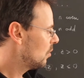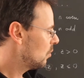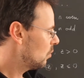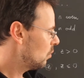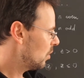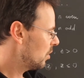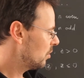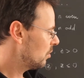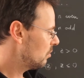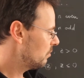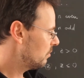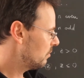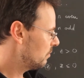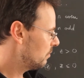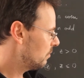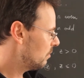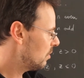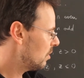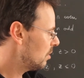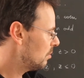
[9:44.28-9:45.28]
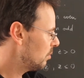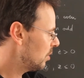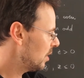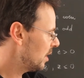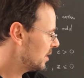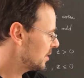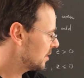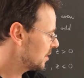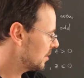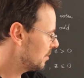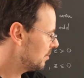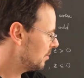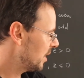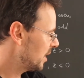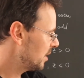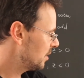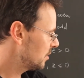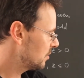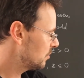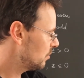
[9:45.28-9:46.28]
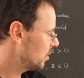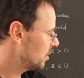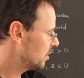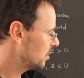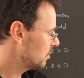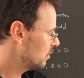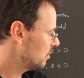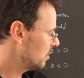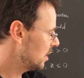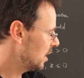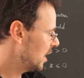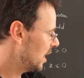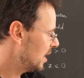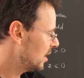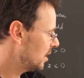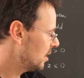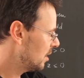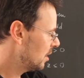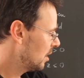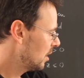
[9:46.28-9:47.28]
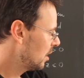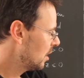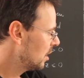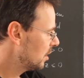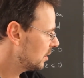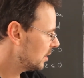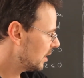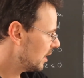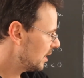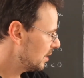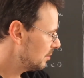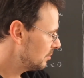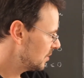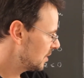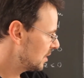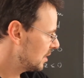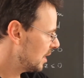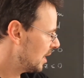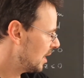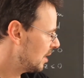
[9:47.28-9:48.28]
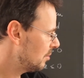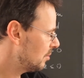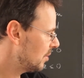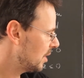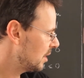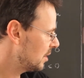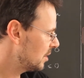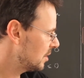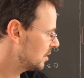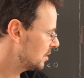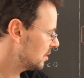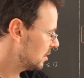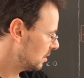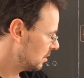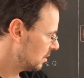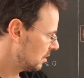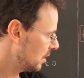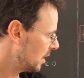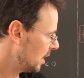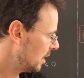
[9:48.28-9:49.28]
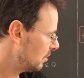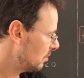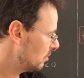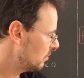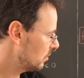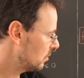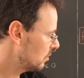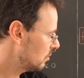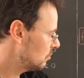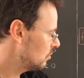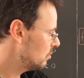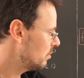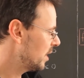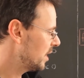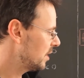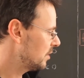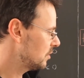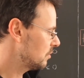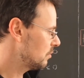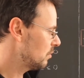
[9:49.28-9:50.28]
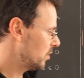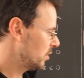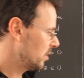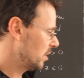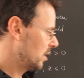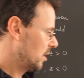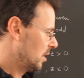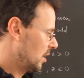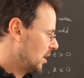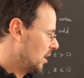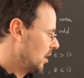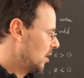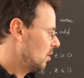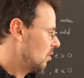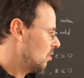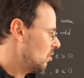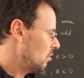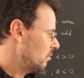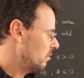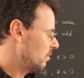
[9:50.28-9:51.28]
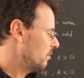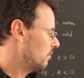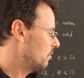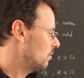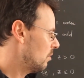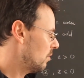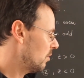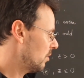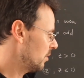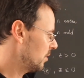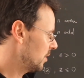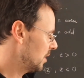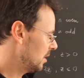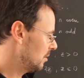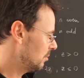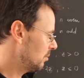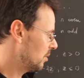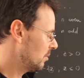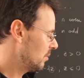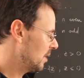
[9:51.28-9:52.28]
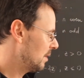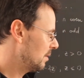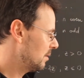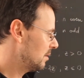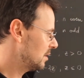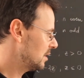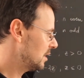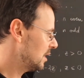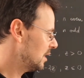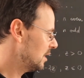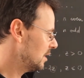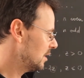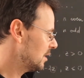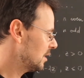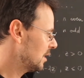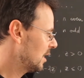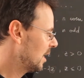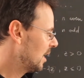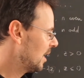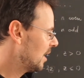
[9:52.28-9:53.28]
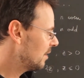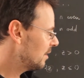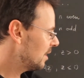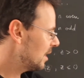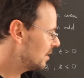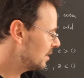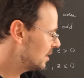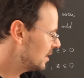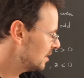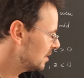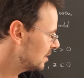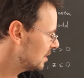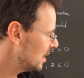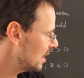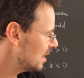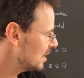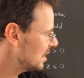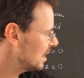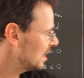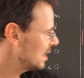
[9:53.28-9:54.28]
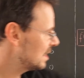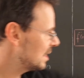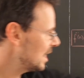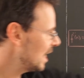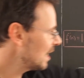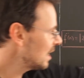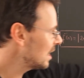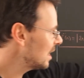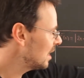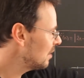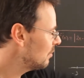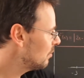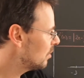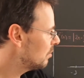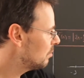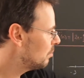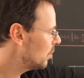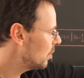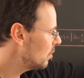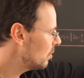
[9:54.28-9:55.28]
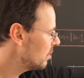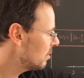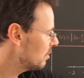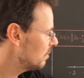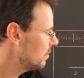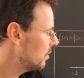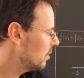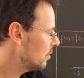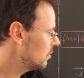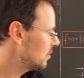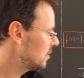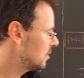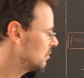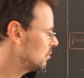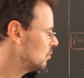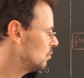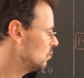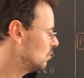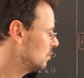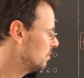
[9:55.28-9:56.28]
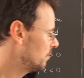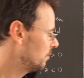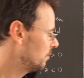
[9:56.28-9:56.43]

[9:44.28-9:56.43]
1 over 4 plus -1 to the n times n minus n over 2 minus 1 over 4 in parentheses, then this does exactly what both of those do.